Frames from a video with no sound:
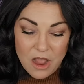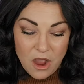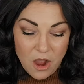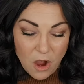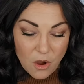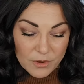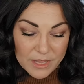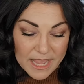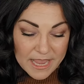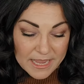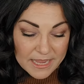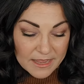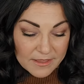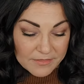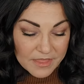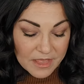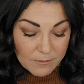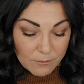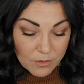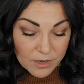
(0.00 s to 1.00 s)
Okay.
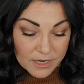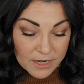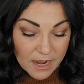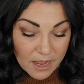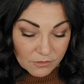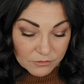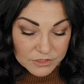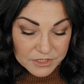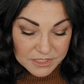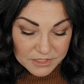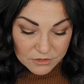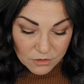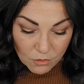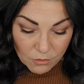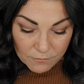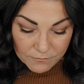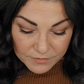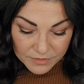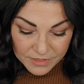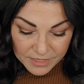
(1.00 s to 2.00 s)
And then what else is
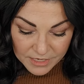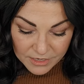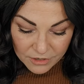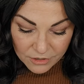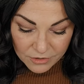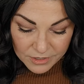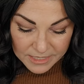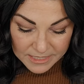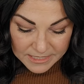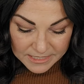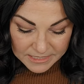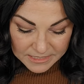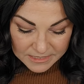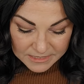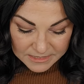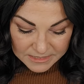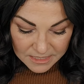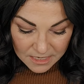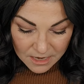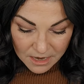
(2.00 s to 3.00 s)
over there
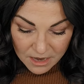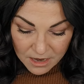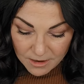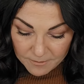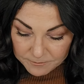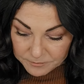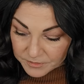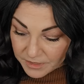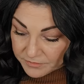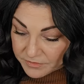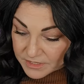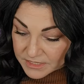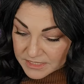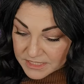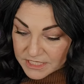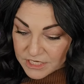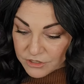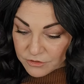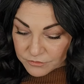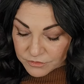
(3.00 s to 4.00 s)
is this
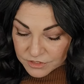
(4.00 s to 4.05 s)
here.